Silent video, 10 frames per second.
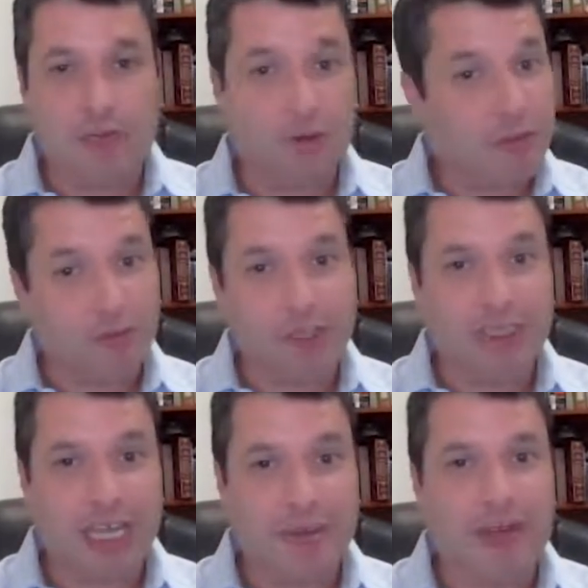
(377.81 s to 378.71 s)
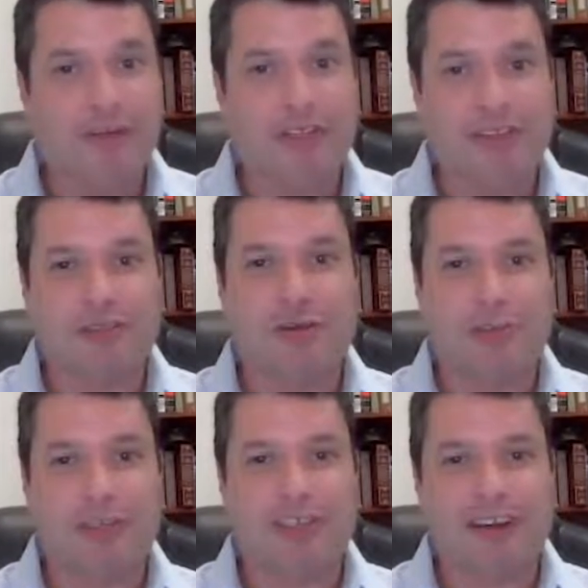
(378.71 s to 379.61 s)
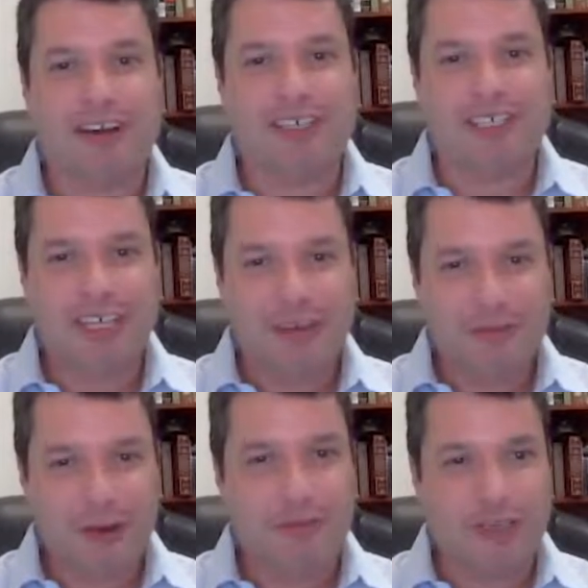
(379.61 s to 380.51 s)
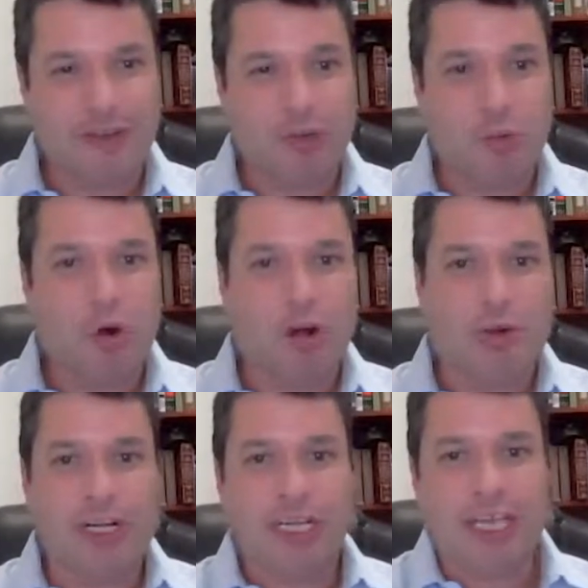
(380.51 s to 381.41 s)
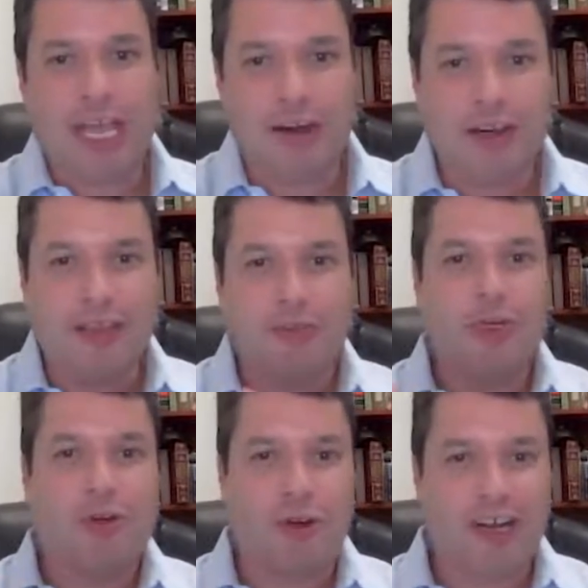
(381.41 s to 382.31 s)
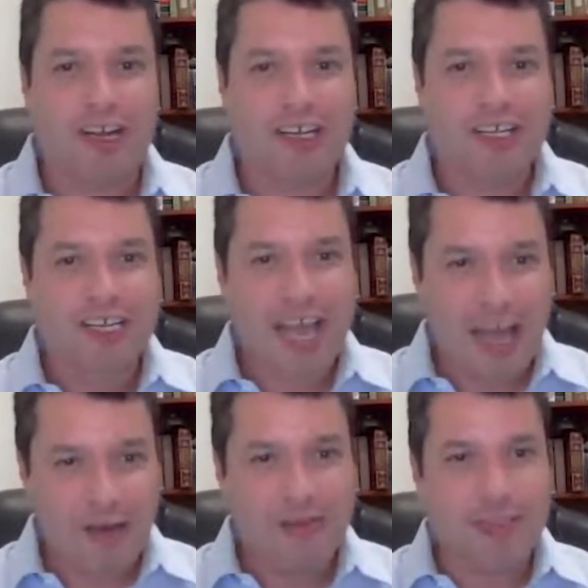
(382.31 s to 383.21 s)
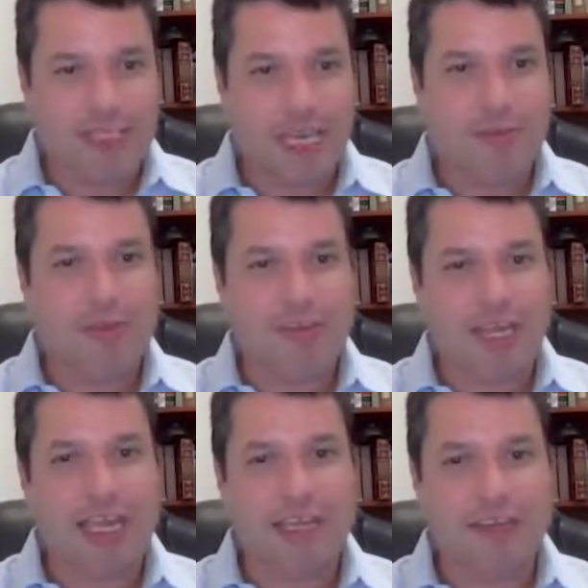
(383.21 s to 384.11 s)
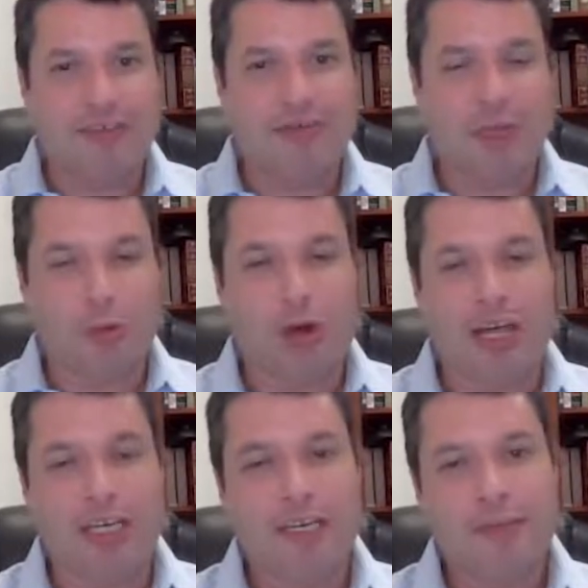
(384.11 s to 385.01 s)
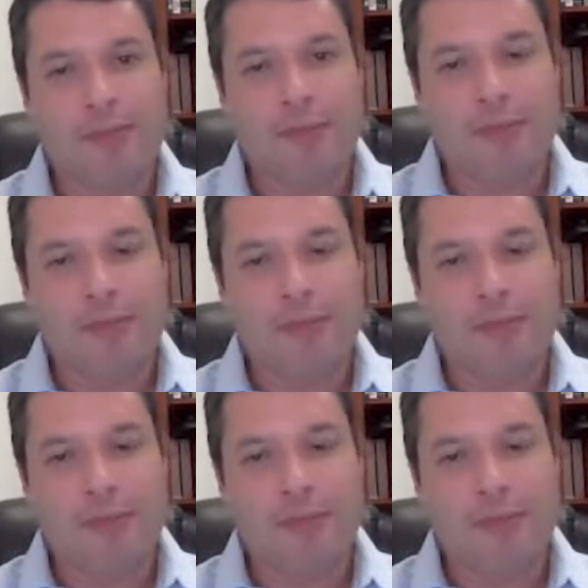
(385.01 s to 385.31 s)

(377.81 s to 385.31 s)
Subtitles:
But it was the first time ever that someone built an arch for a victory in war, where he carried the menorah out of the temple saying, "We won."